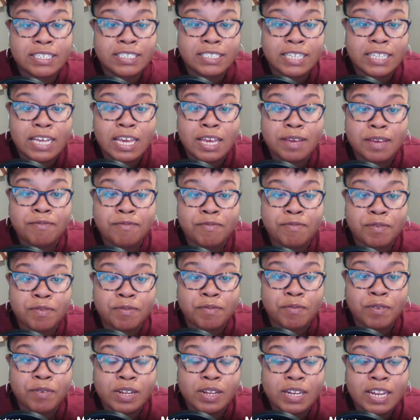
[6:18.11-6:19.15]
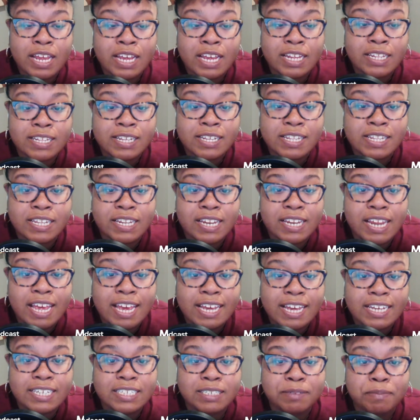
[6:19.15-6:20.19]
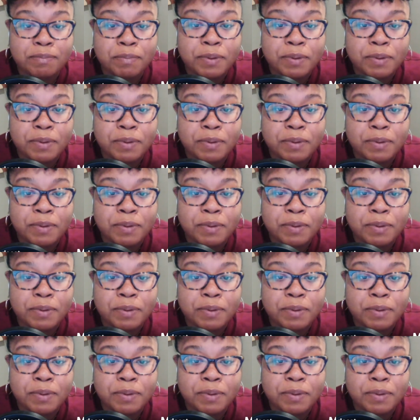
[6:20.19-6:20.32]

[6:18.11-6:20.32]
same from one day to the next,